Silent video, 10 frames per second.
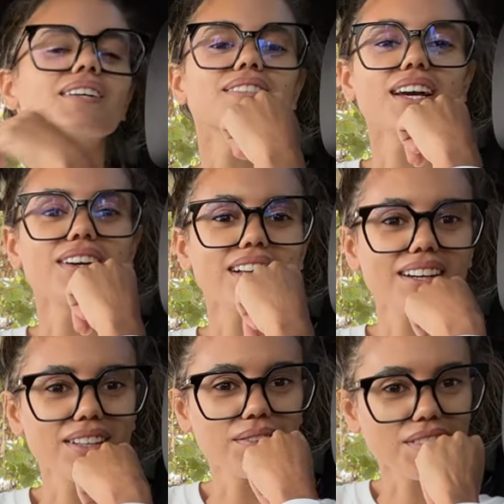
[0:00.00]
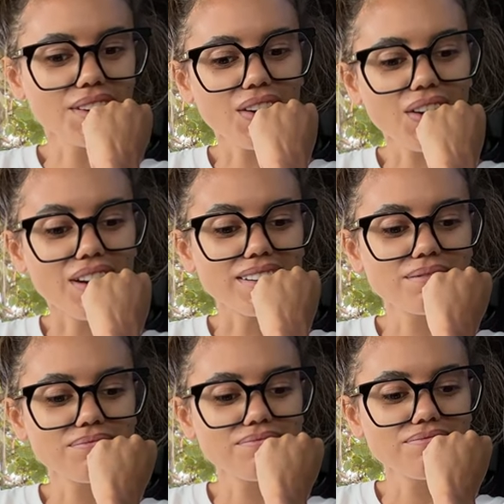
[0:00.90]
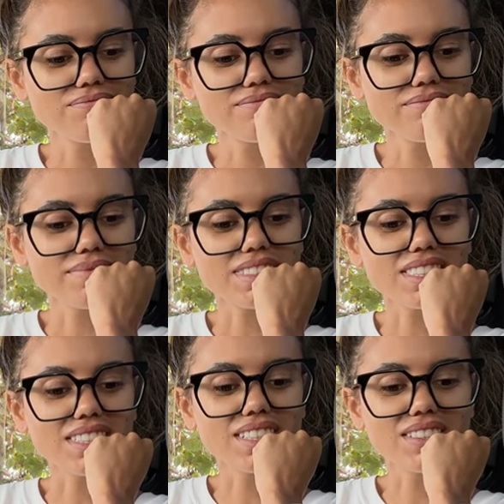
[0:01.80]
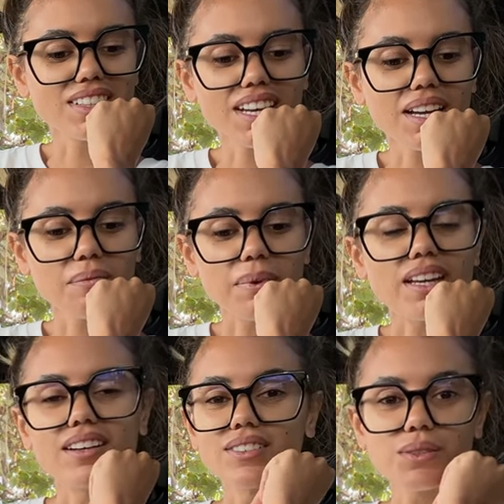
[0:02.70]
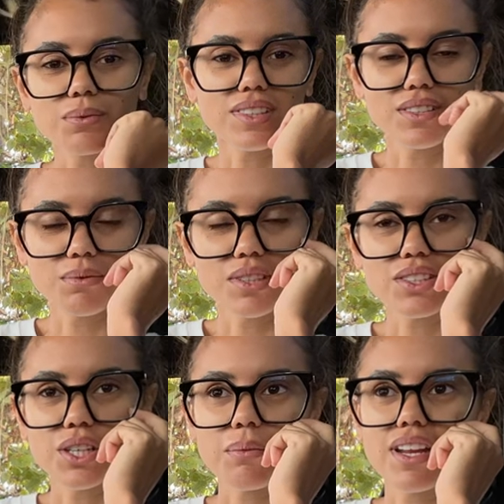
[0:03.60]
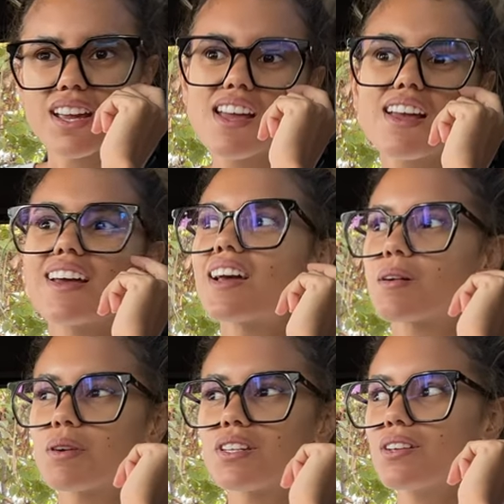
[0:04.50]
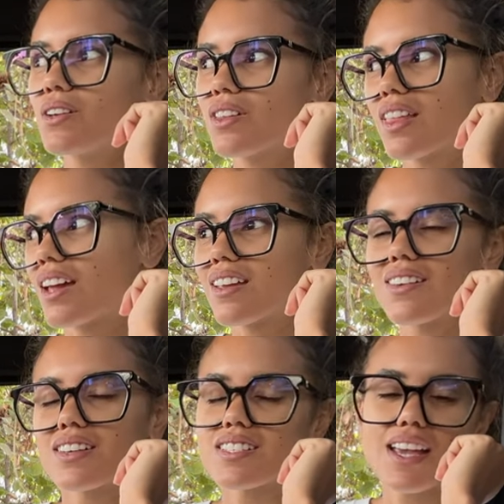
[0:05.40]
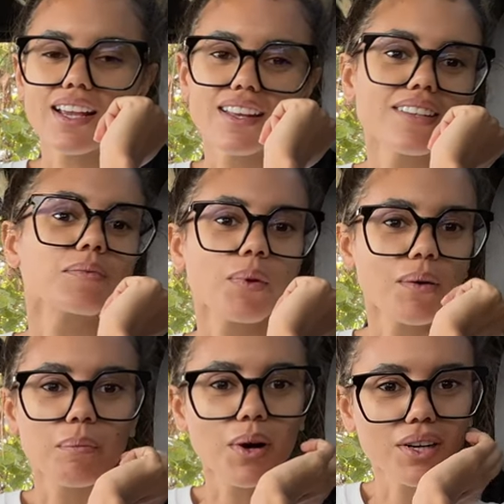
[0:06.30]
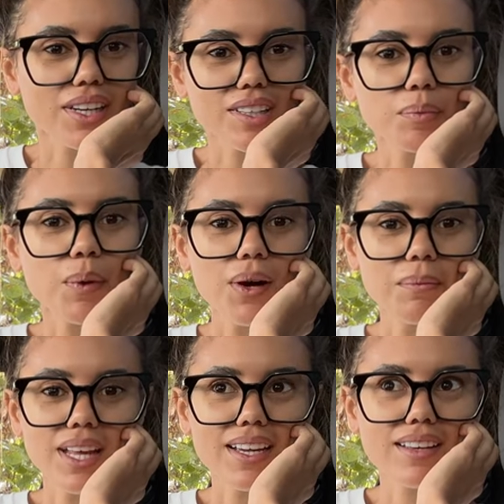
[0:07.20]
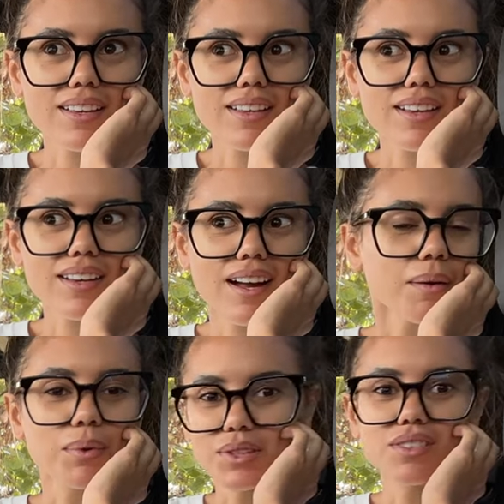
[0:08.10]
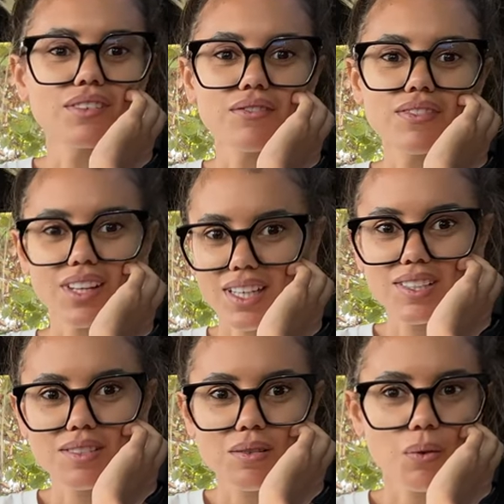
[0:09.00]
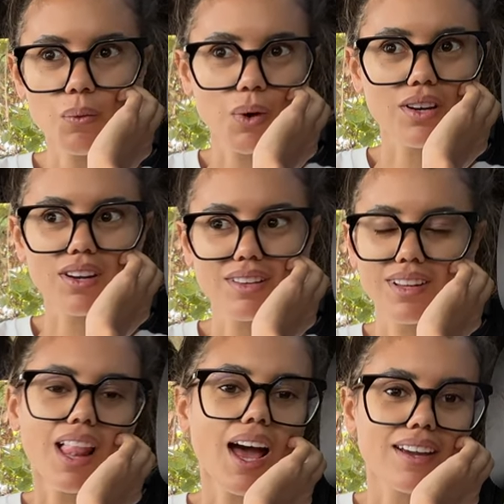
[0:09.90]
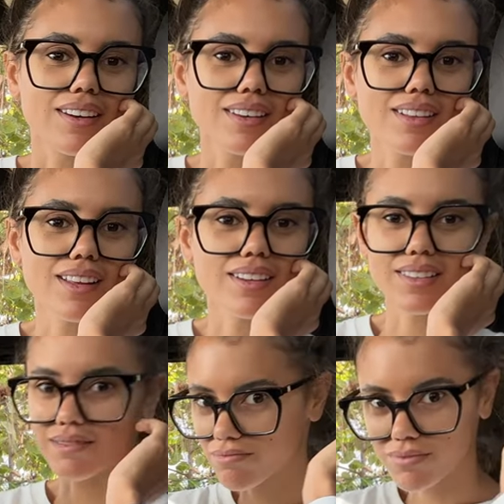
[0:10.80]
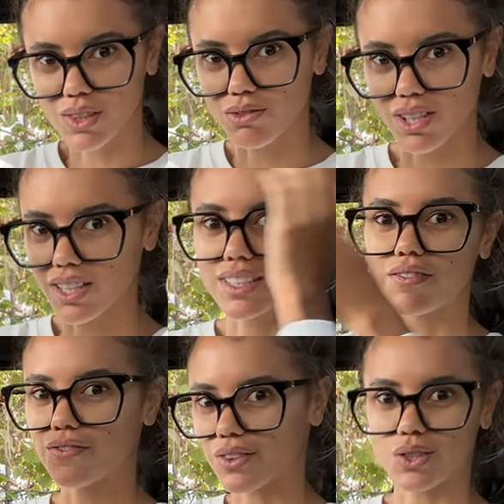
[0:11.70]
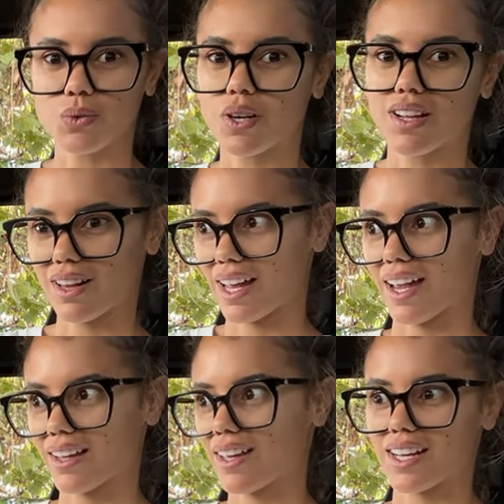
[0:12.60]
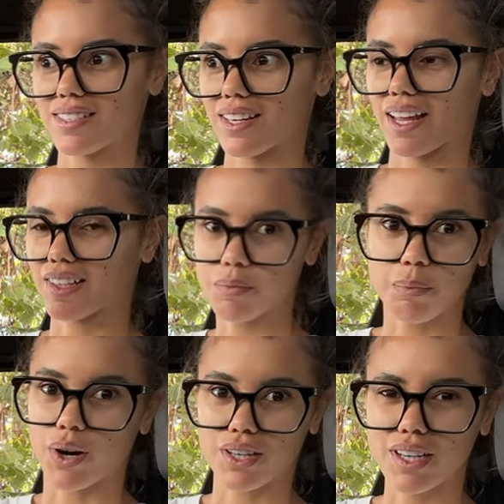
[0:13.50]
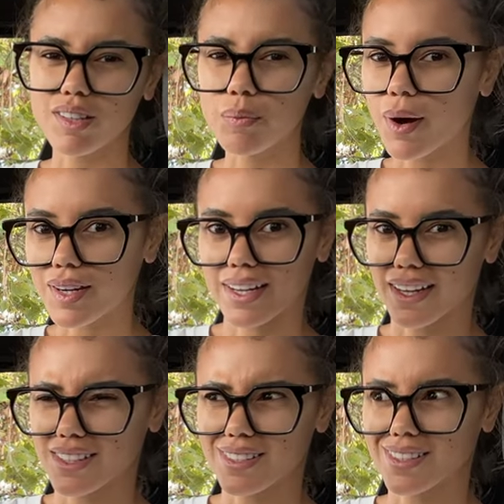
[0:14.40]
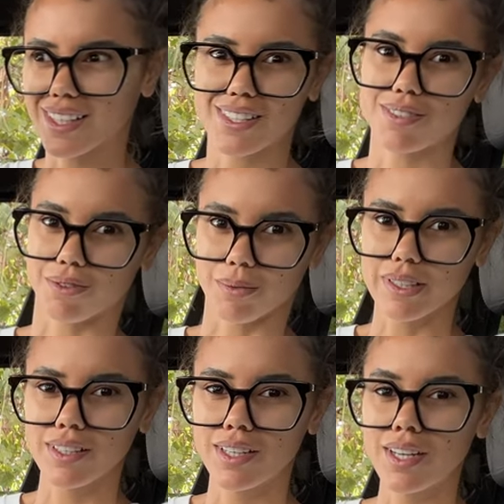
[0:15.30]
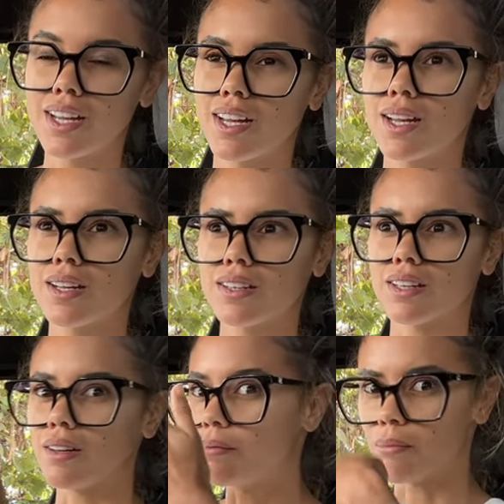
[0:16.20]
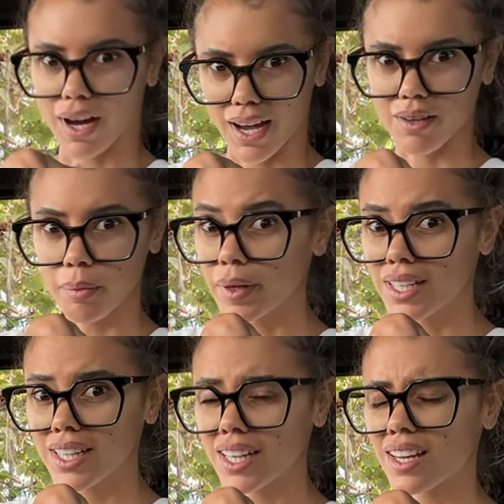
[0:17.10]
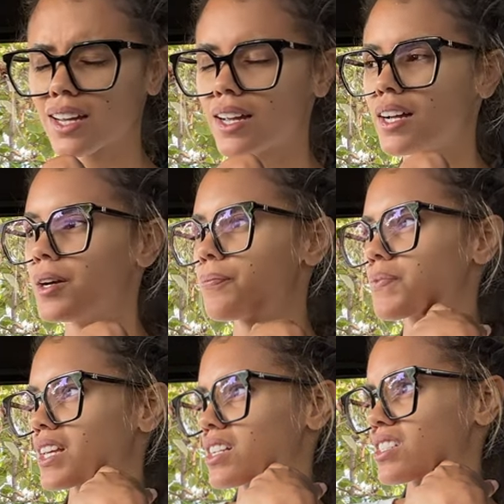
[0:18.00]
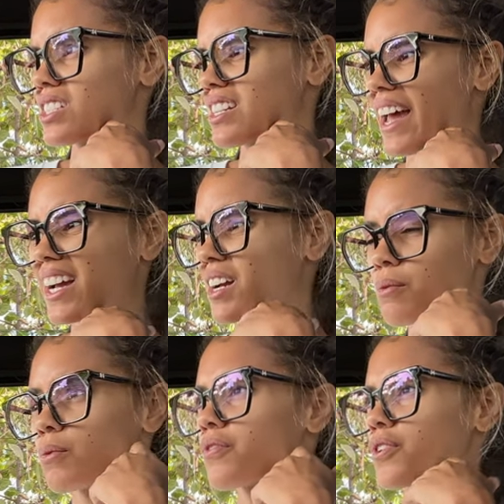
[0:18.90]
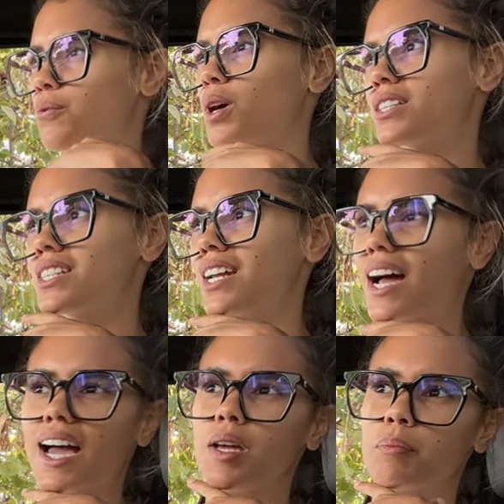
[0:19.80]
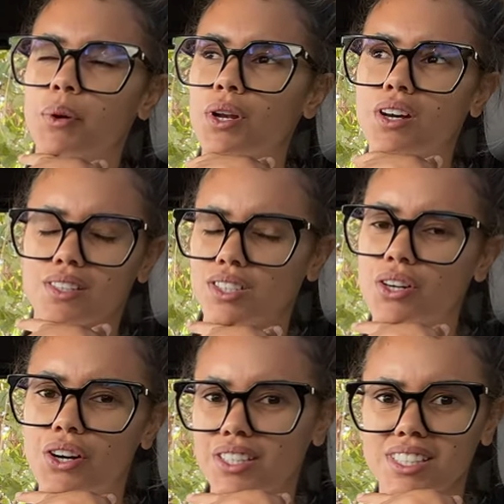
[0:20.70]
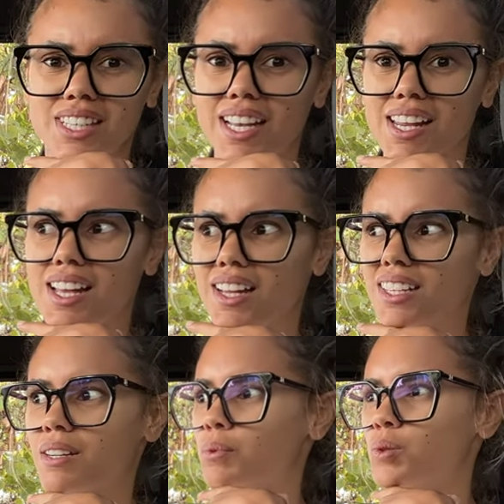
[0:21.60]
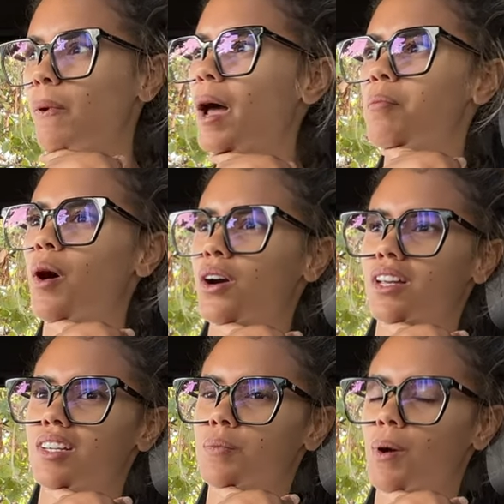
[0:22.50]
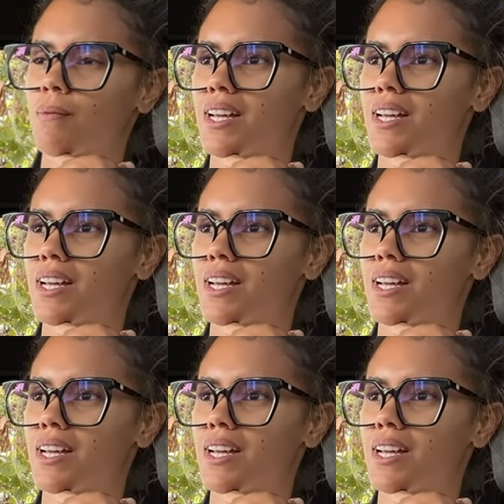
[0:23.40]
So I got out of the car. She's looking at me in Swiss German. Where do you think you can take that parking spot? I'm like, I was the next one in the line. Like, usually the first one in the line get the next parking spot. I guess that's normal, in my opinion. She's like, for what did I put on the turn signal? It was my parking spot. I'm